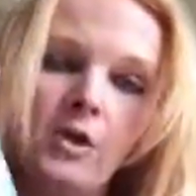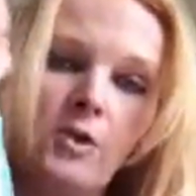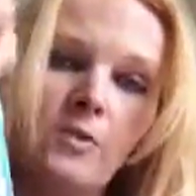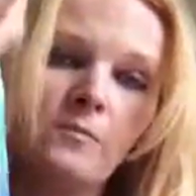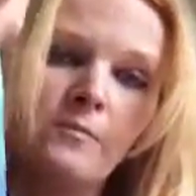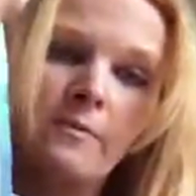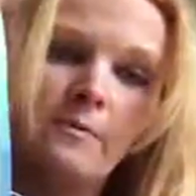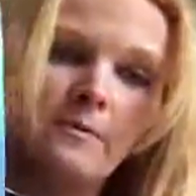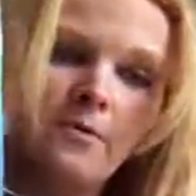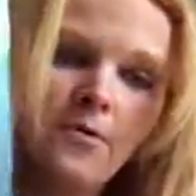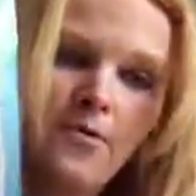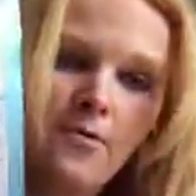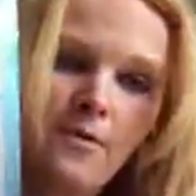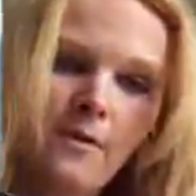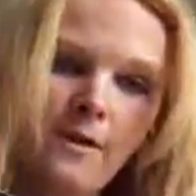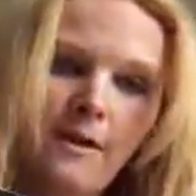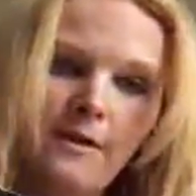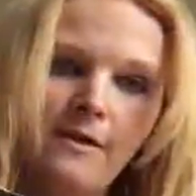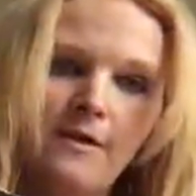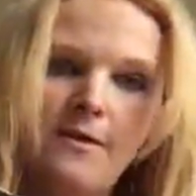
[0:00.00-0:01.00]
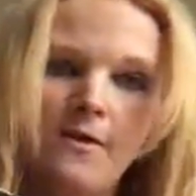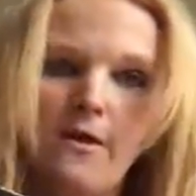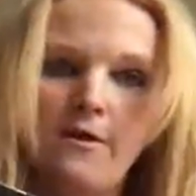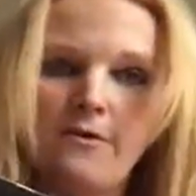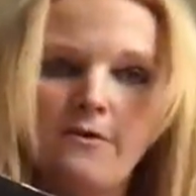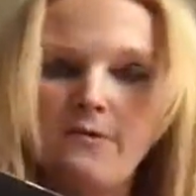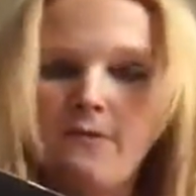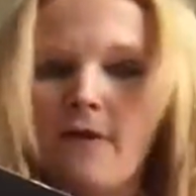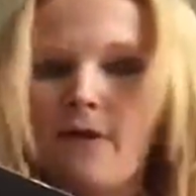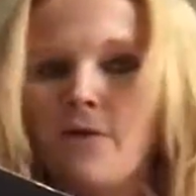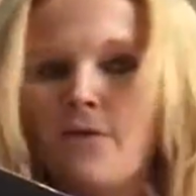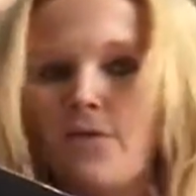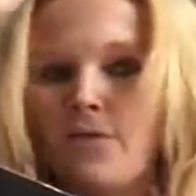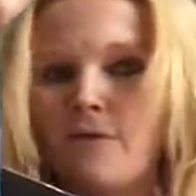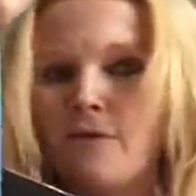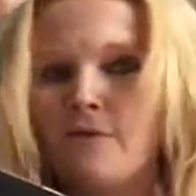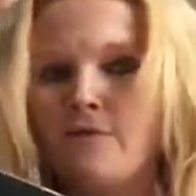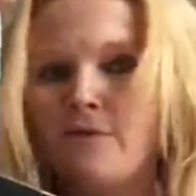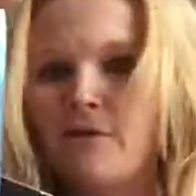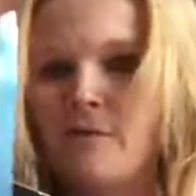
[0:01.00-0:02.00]
you put like on your face
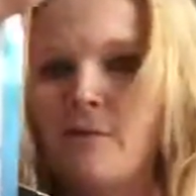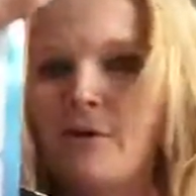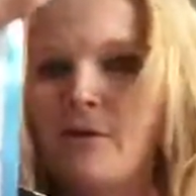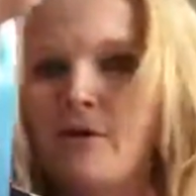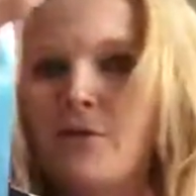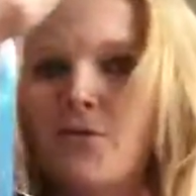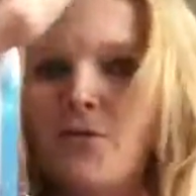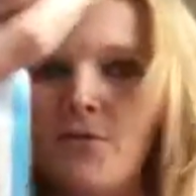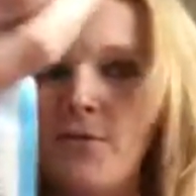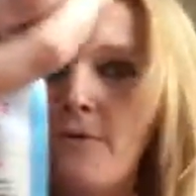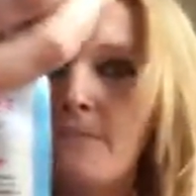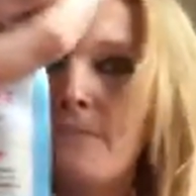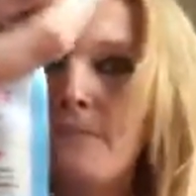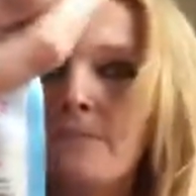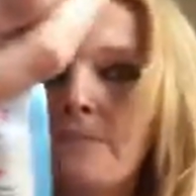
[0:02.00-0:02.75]
for a few minutes.